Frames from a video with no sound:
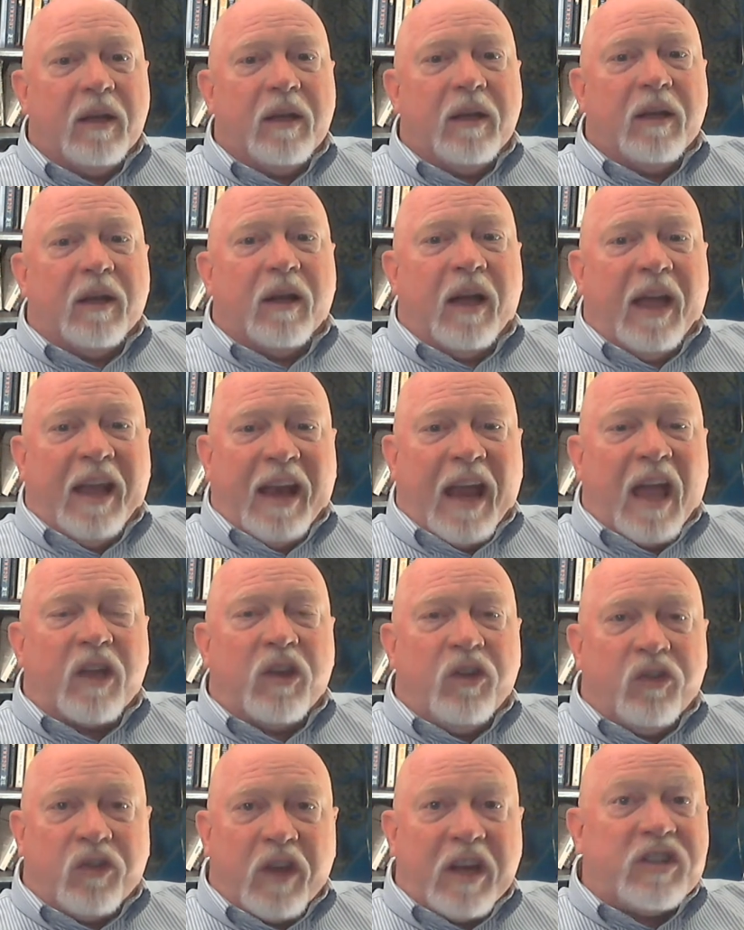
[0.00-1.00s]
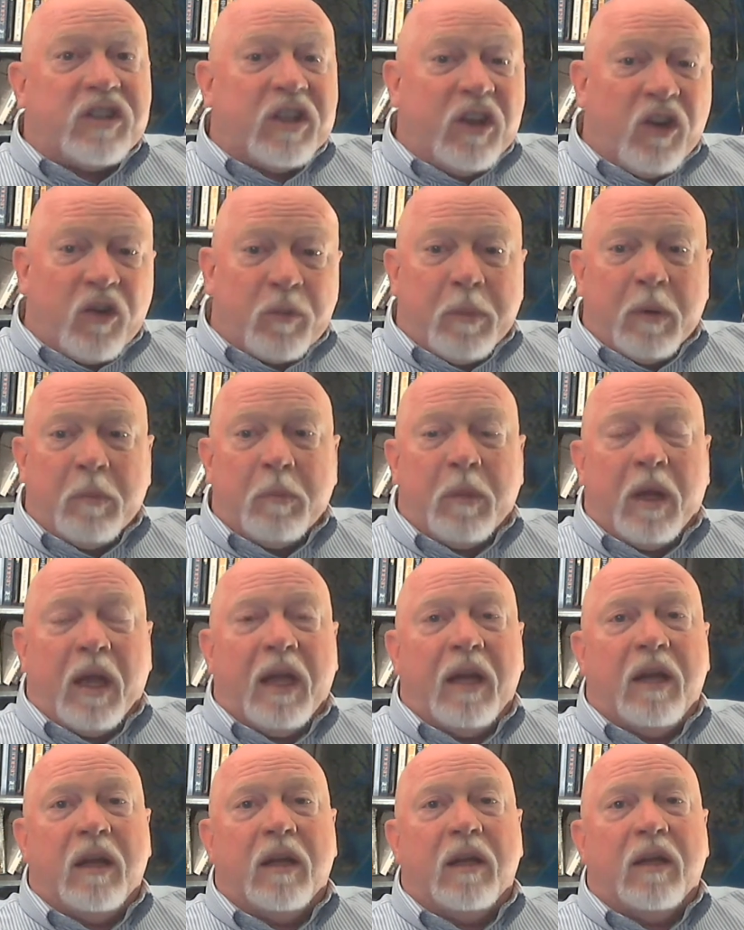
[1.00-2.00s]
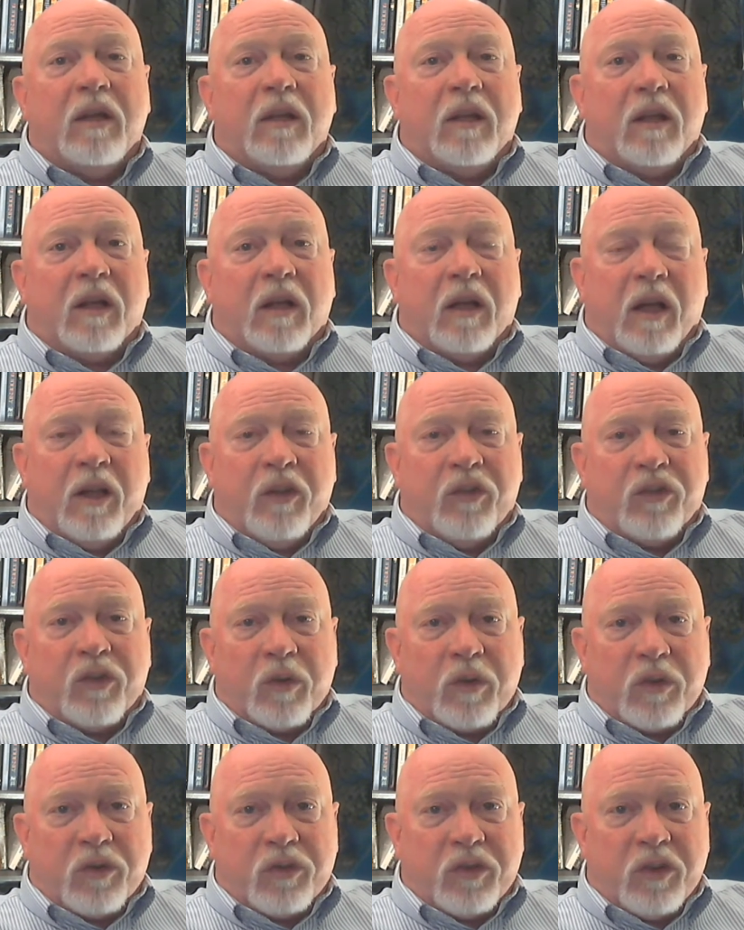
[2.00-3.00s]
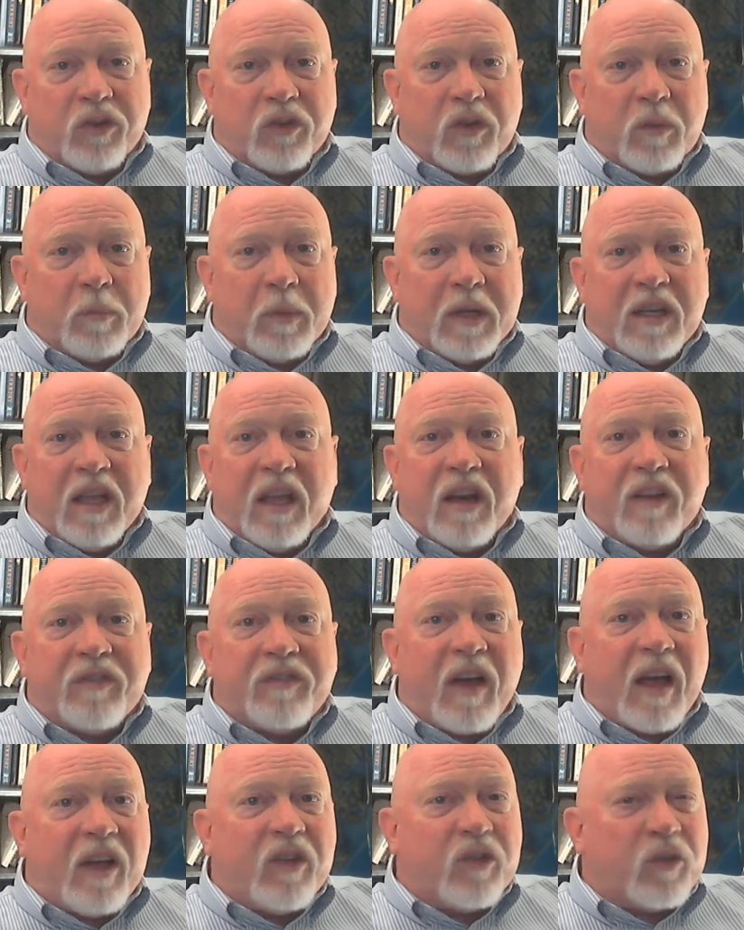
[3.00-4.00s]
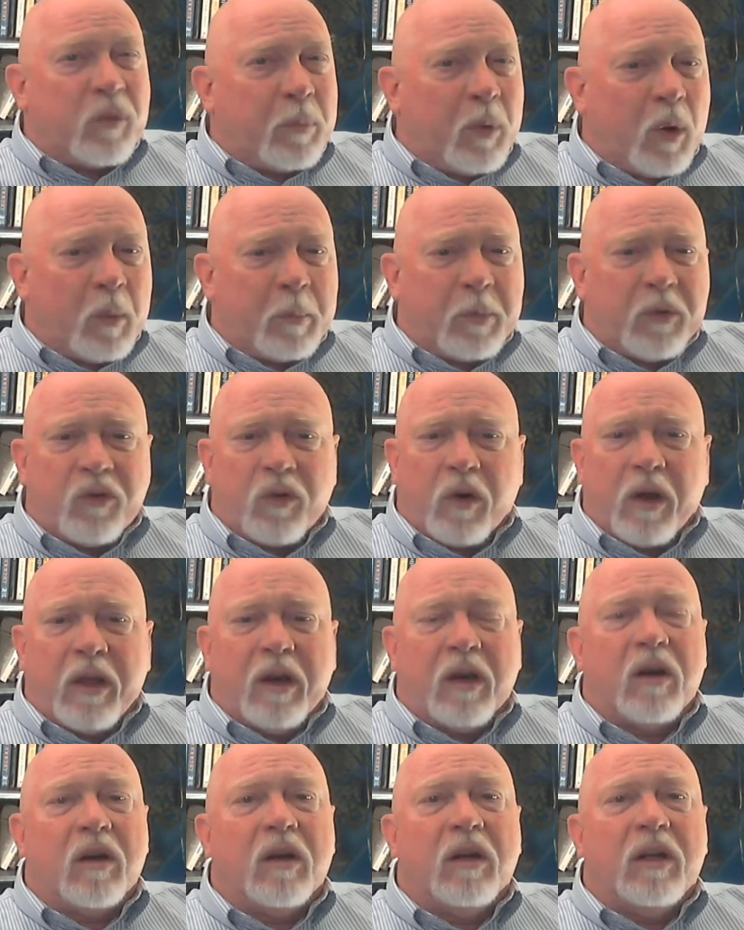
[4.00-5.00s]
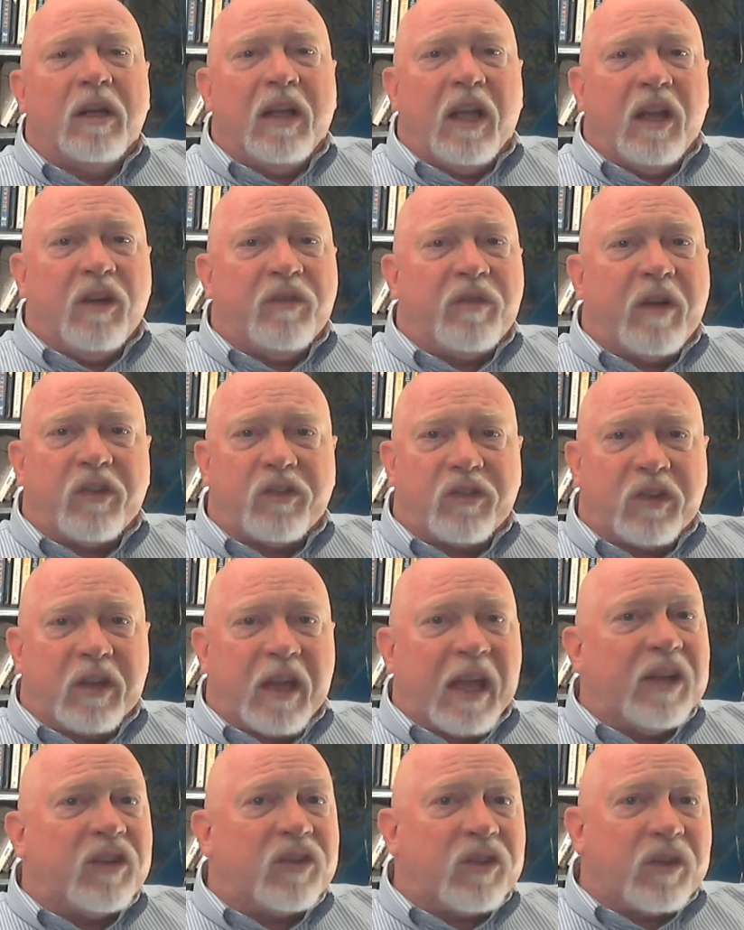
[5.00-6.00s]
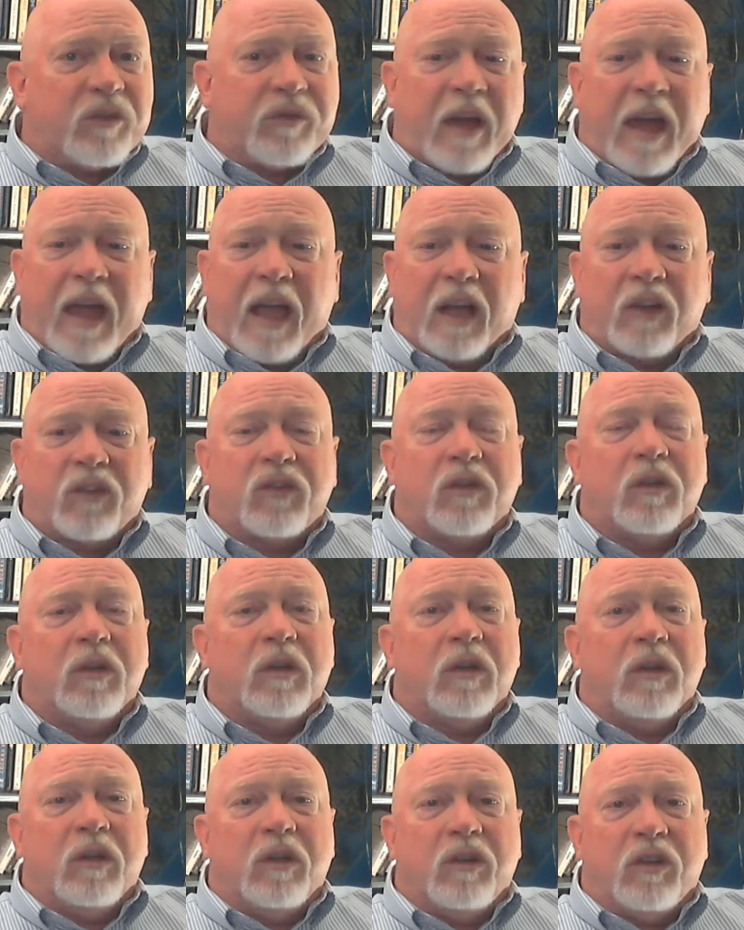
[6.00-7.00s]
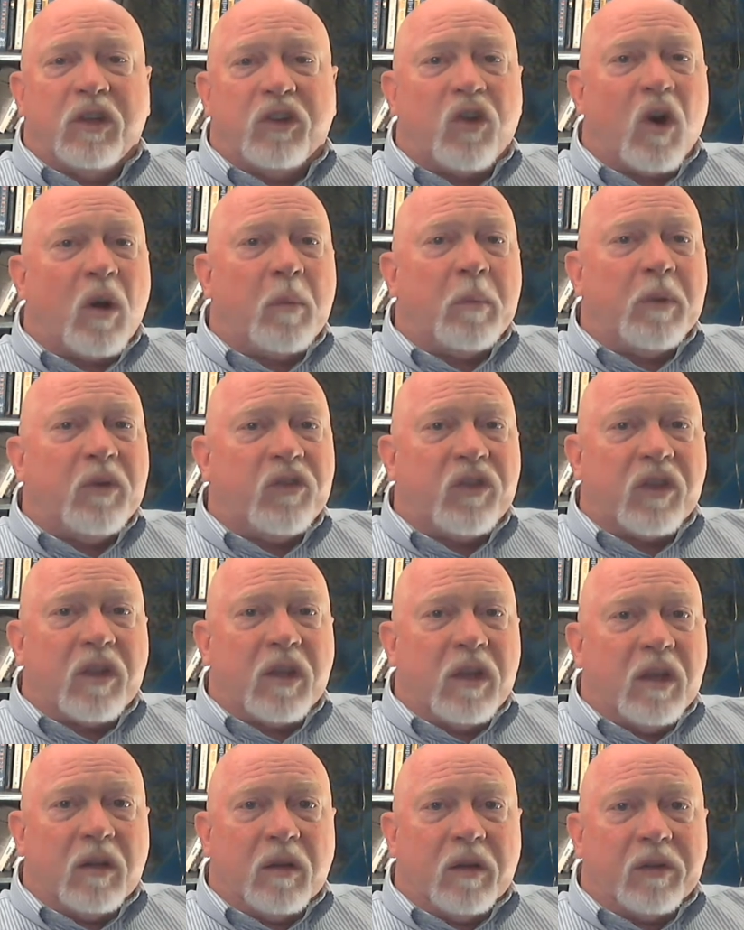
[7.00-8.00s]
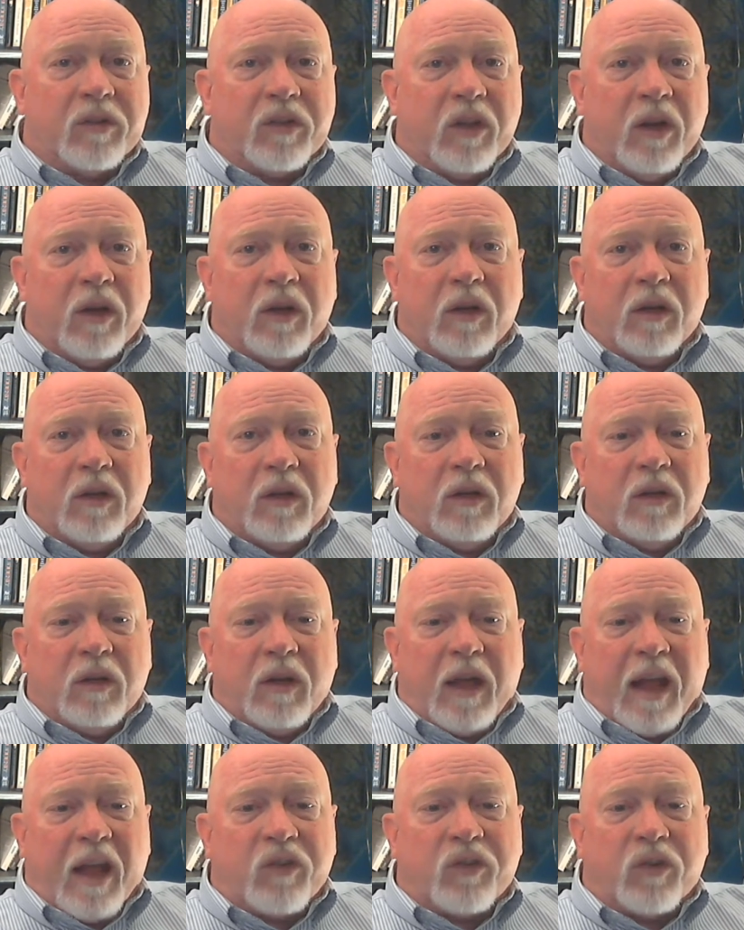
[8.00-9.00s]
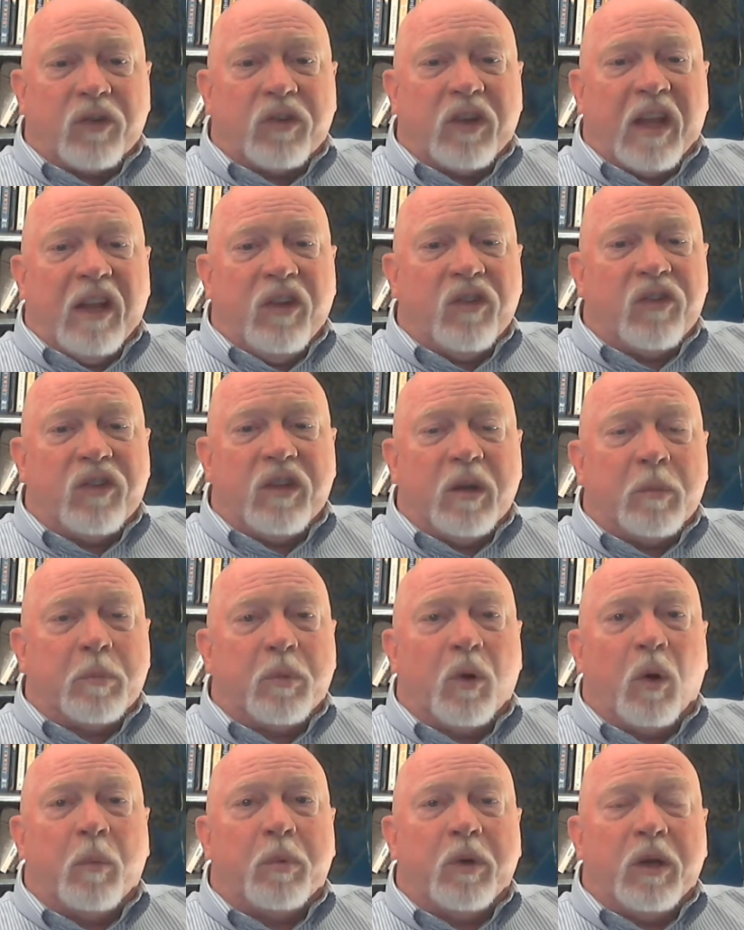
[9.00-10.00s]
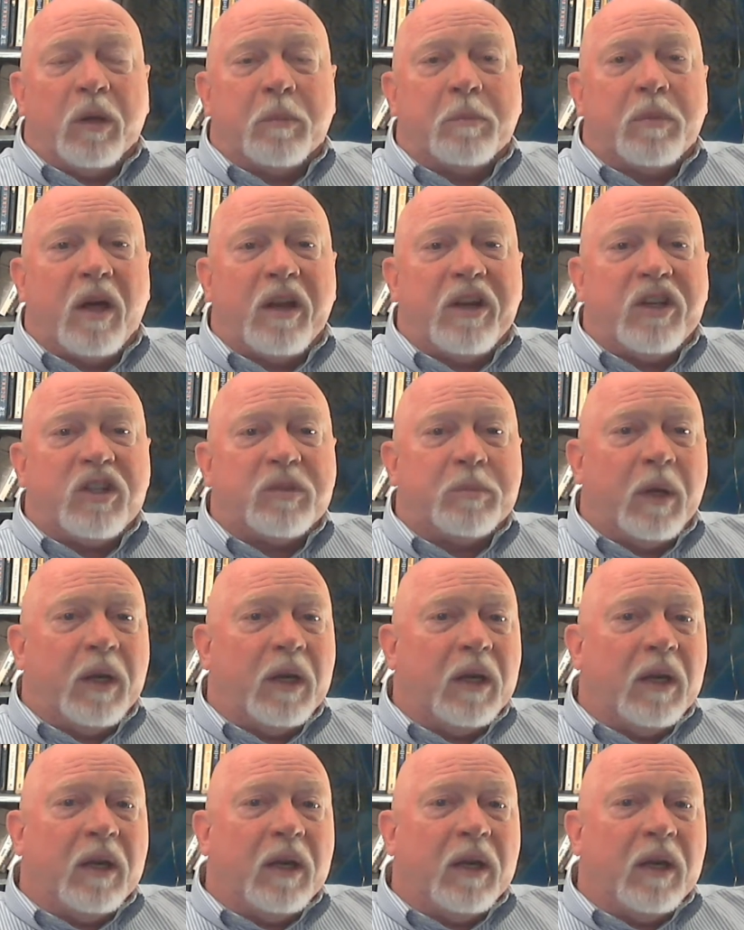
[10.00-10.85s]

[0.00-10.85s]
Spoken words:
an accusation has been made. And so the system identifies the perpetrator, investigates the facts, determines the guilt, and ascertains the appropriate punishment.